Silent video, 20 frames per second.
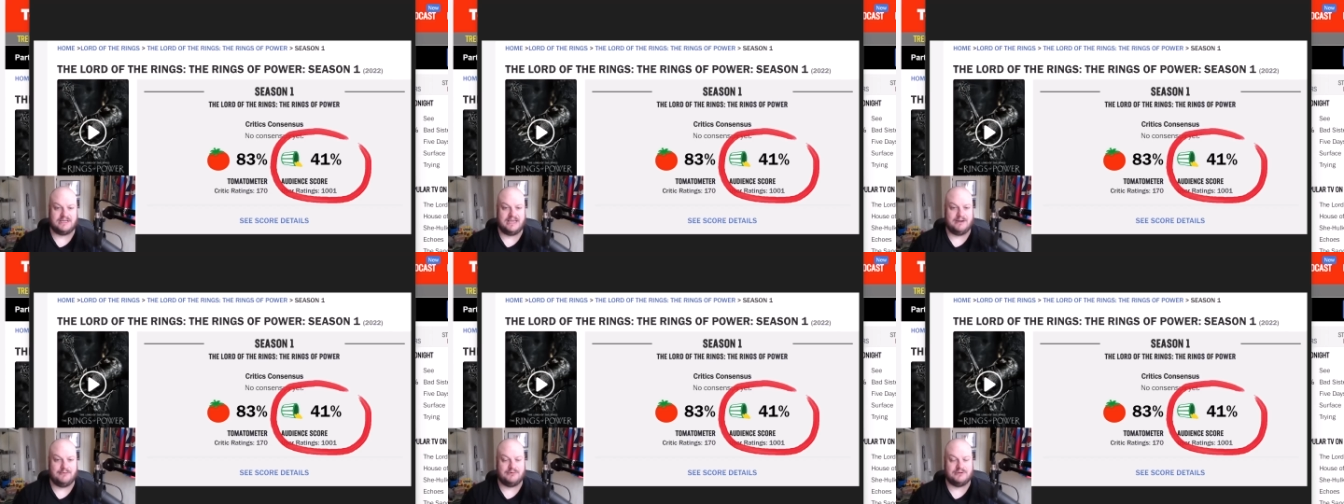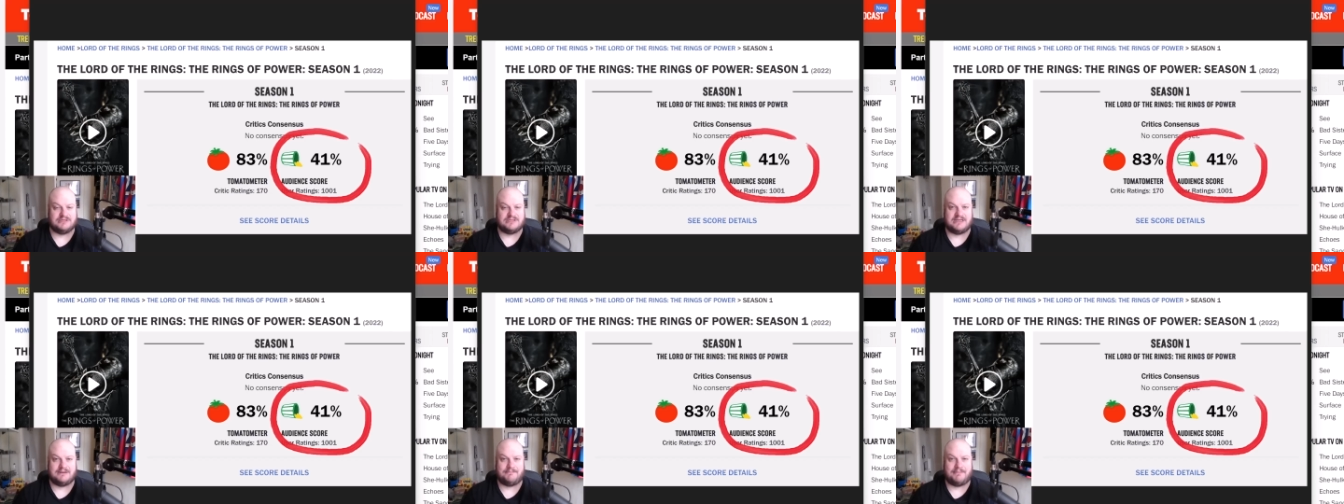it
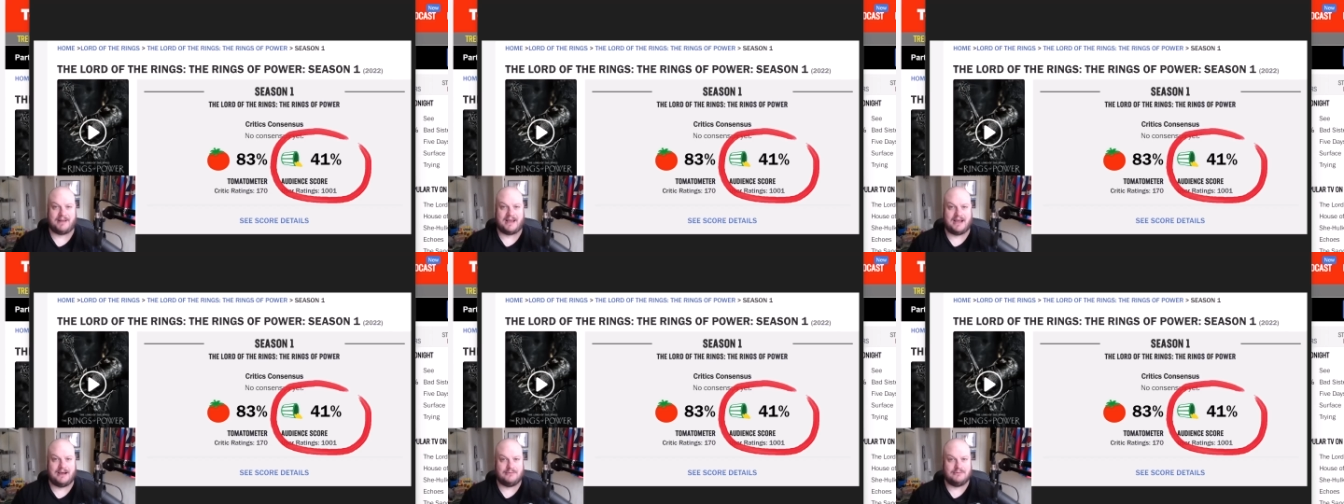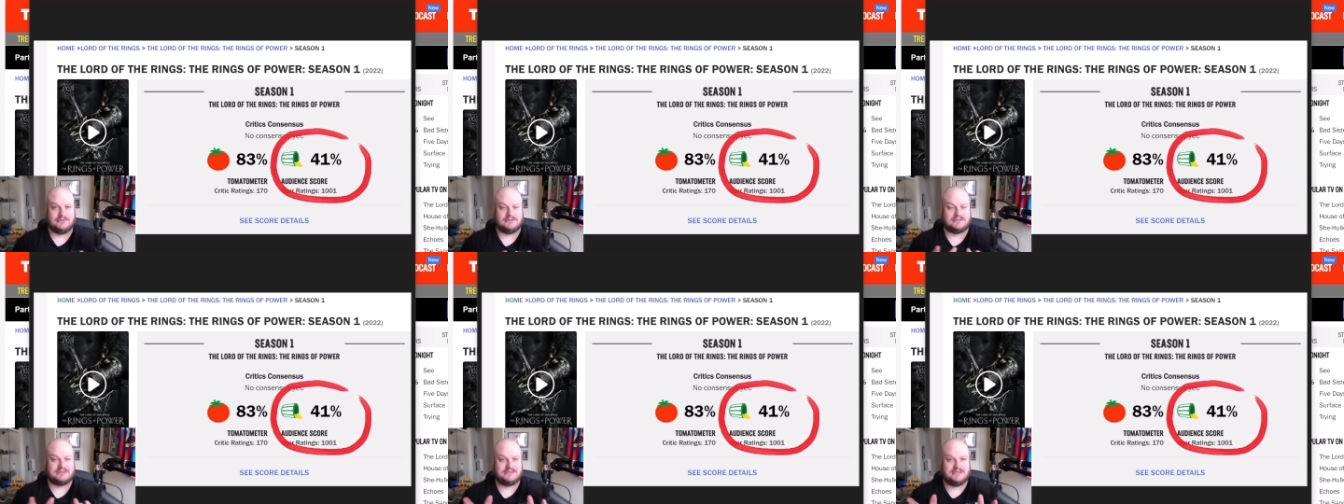was
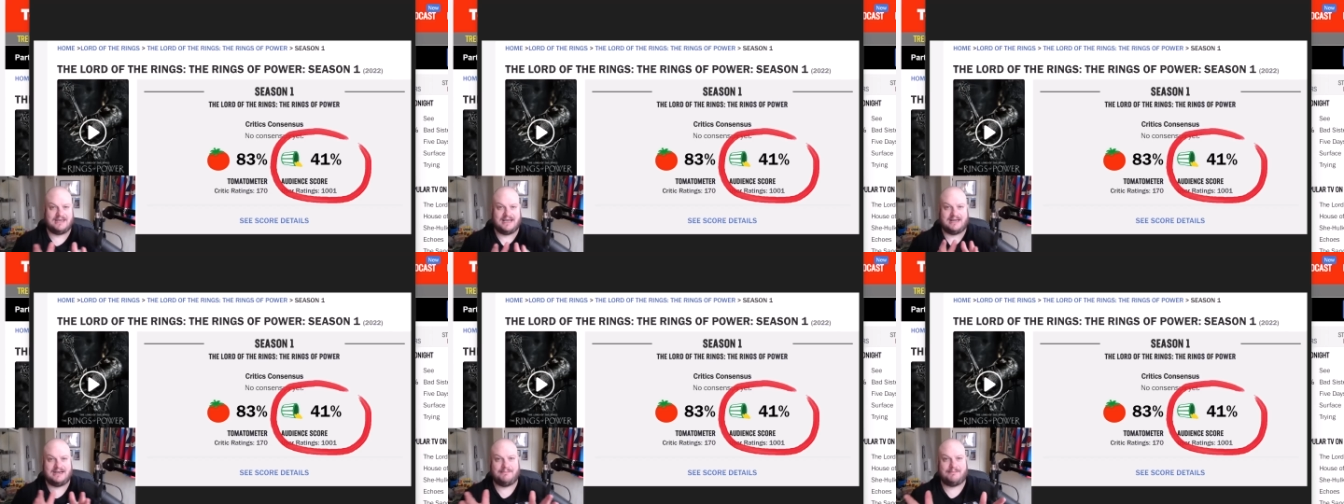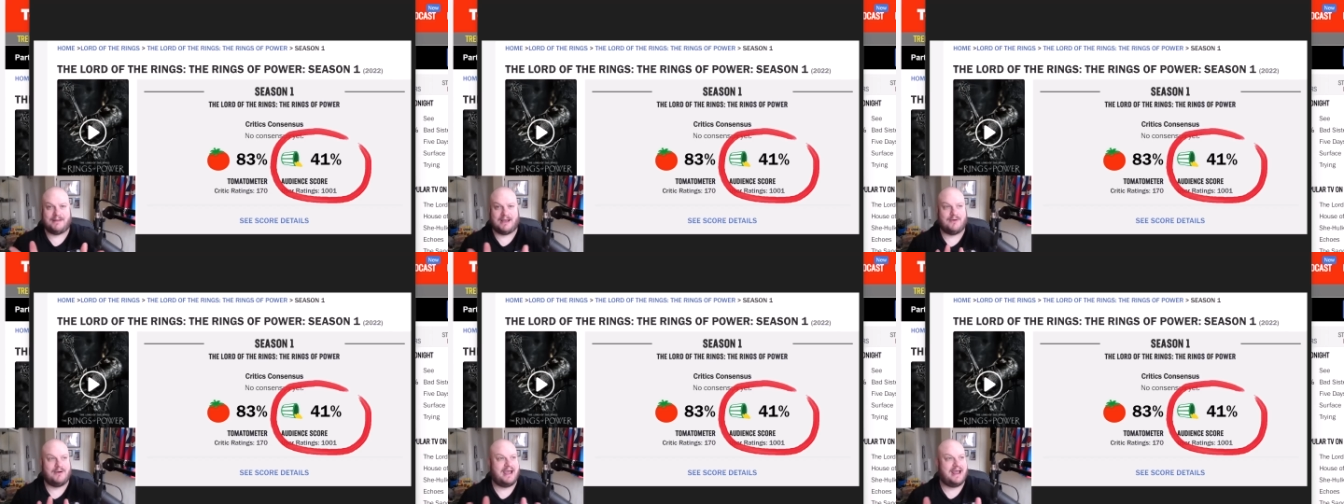about at
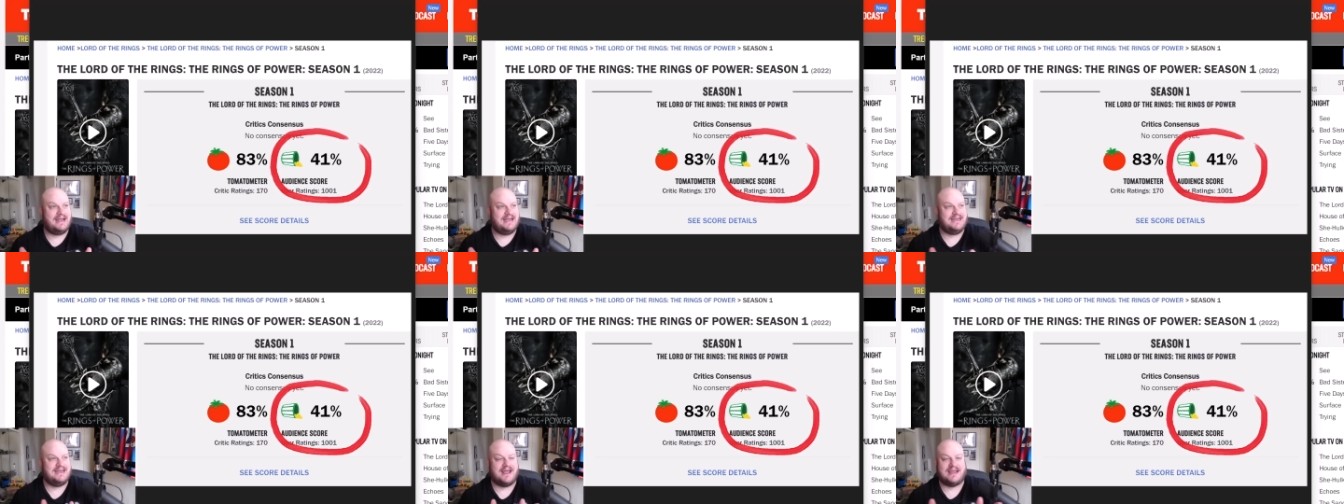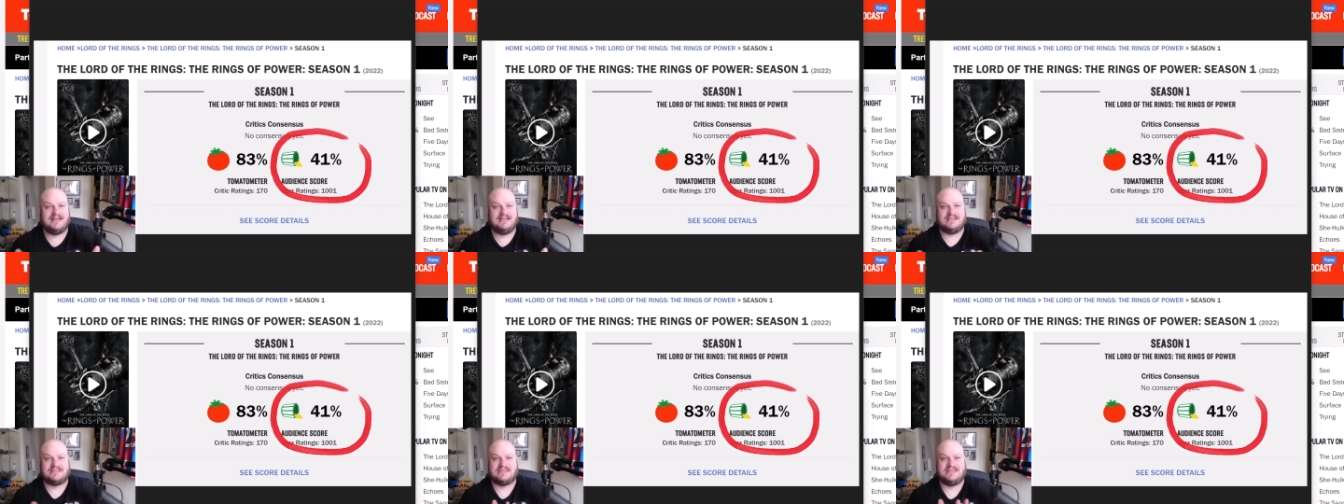about
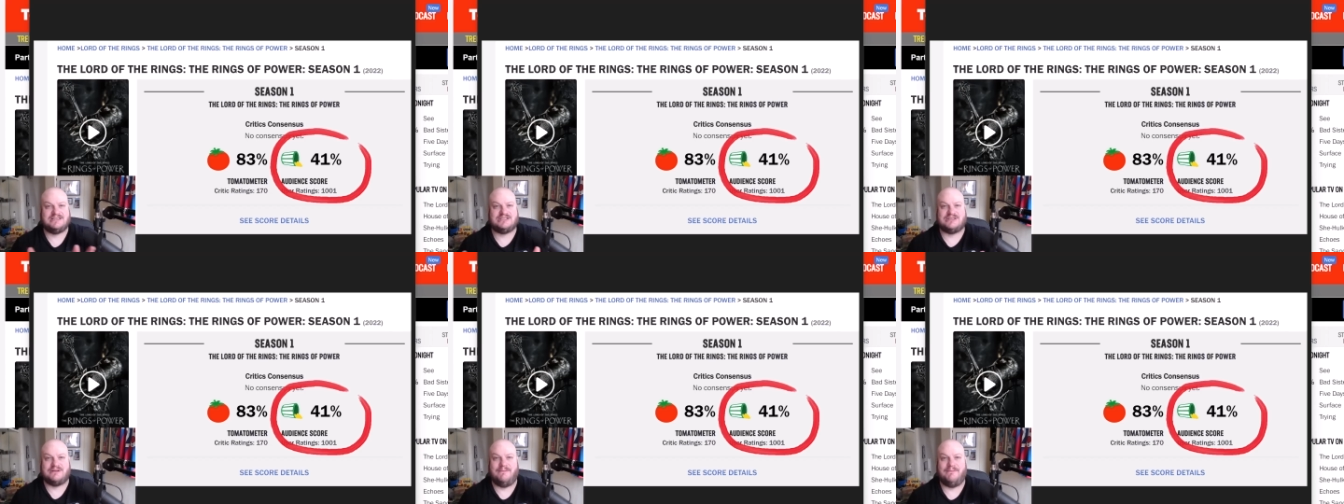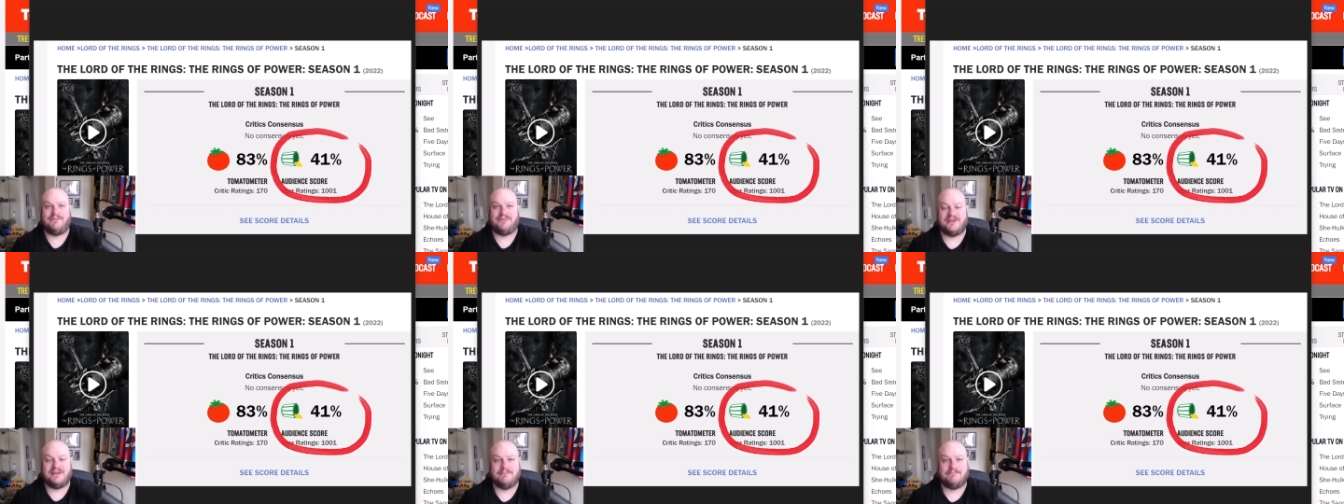ninety
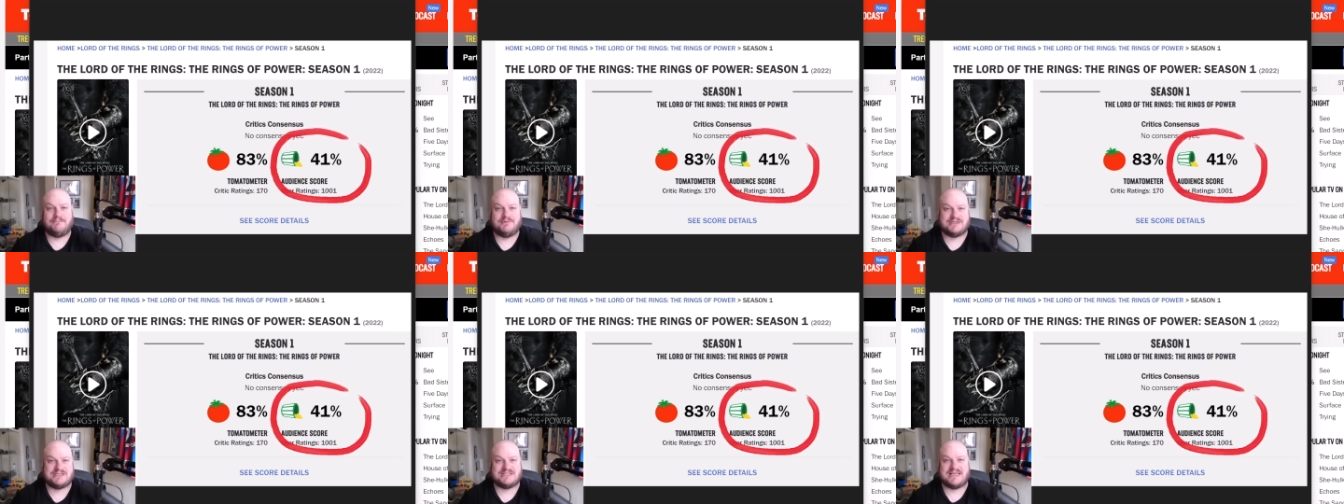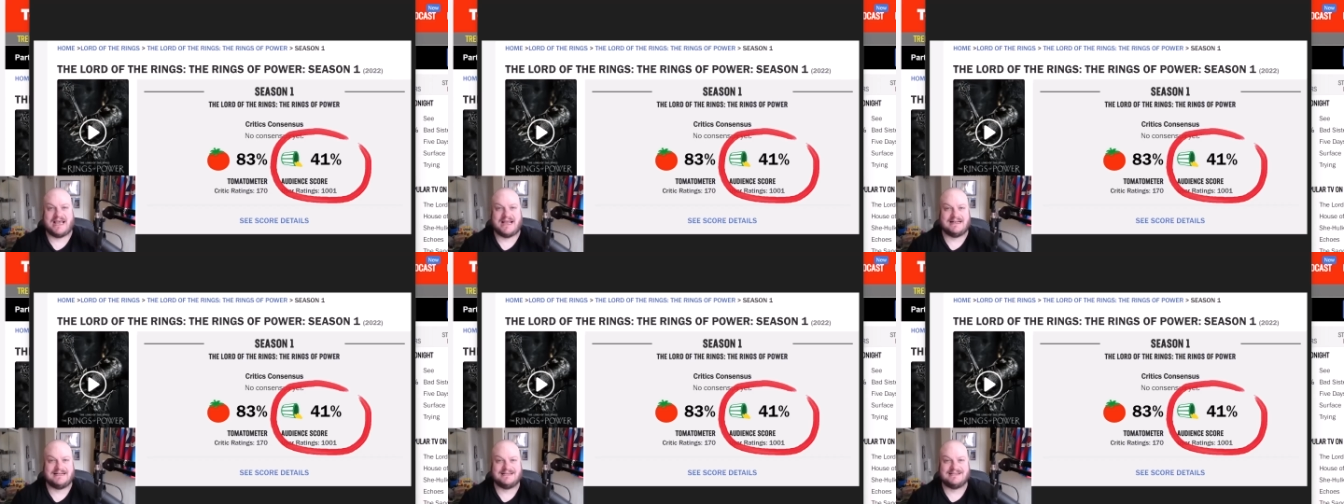something
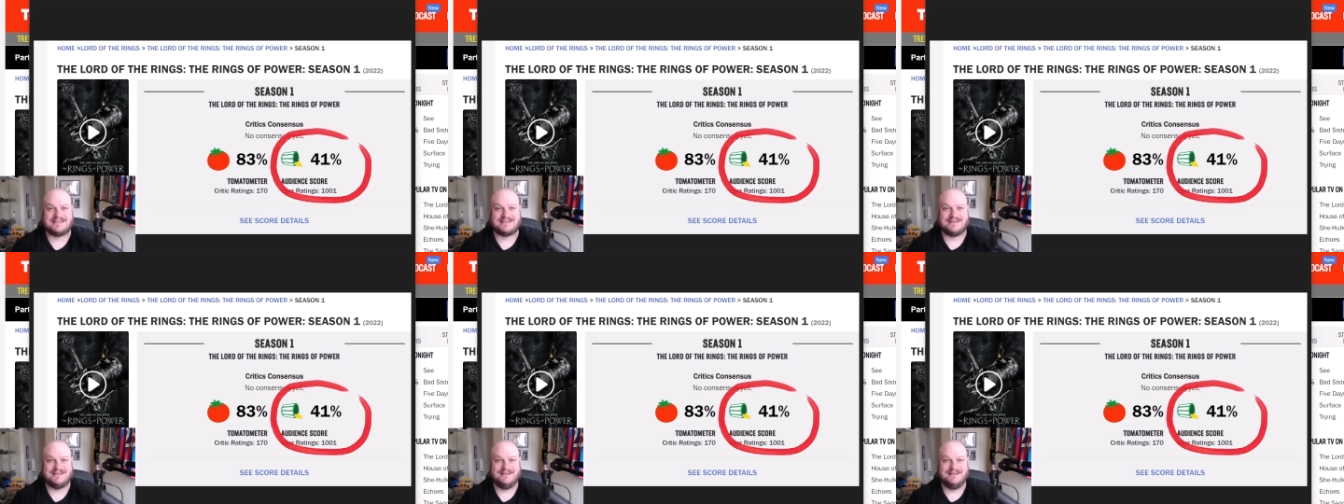percent.